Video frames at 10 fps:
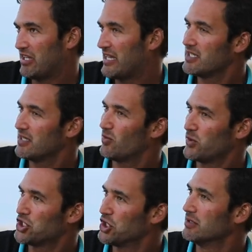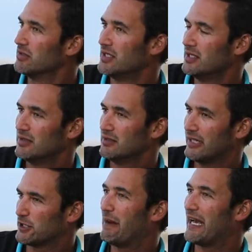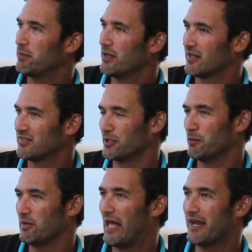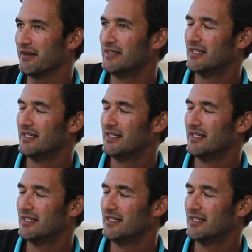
the idea that we should expand beyond a single planet.